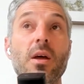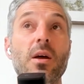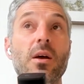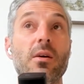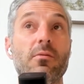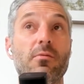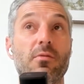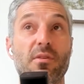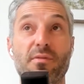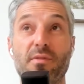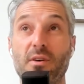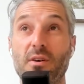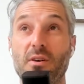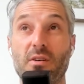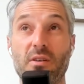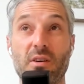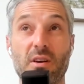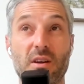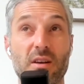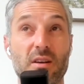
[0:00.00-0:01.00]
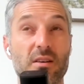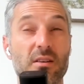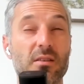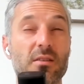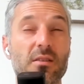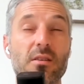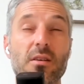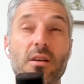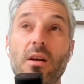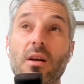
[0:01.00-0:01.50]

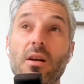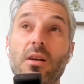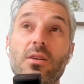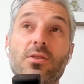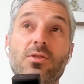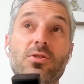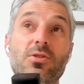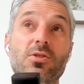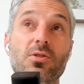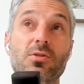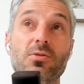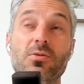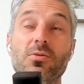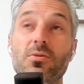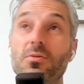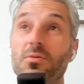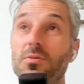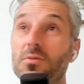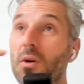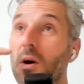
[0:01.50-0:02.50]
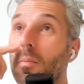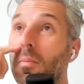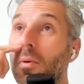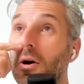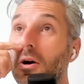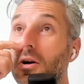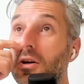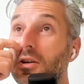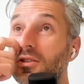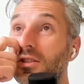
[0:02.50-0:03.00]
referring to a
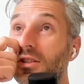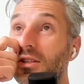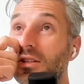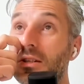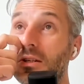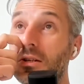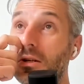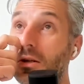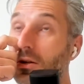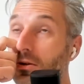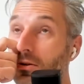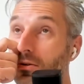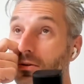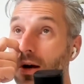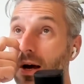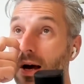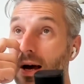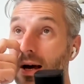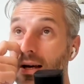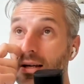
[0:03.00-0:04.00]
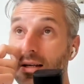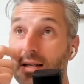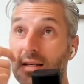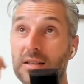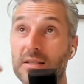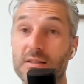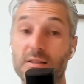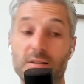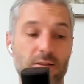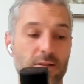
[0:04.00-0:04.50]
person who
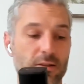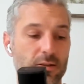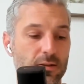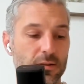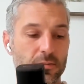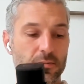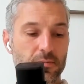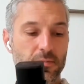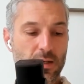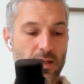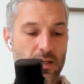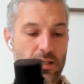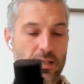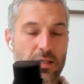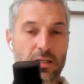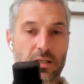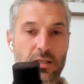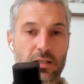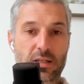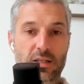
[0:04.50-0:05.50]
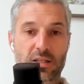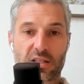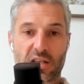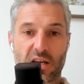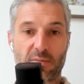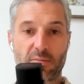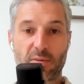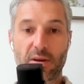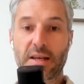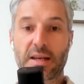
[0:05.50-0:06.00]
has
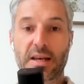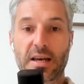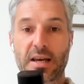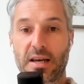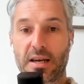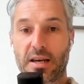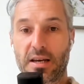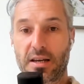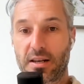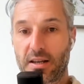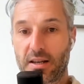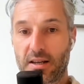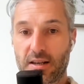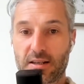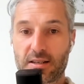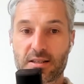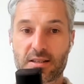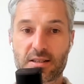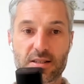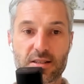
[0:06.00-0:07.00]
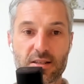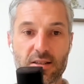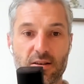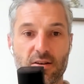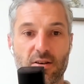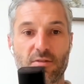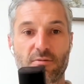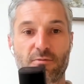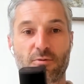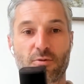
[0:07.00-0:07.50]
disabling headaches
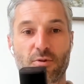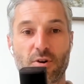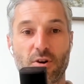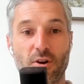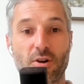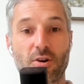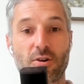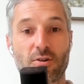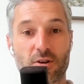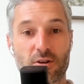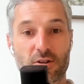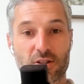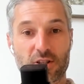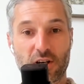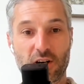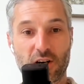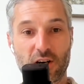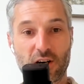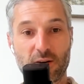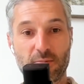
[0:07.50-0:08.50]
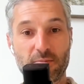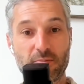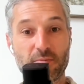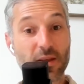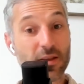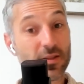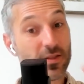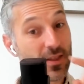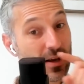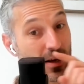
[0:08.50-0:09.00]
for a long time
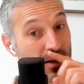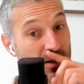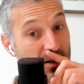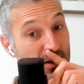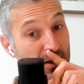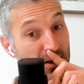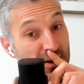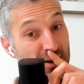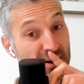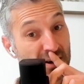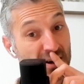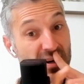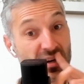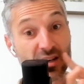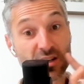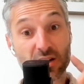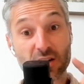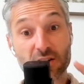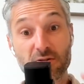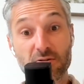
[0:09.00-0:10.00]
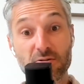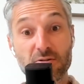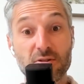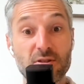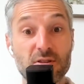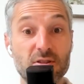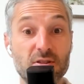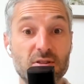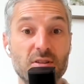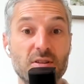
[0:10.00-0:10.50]
and then goes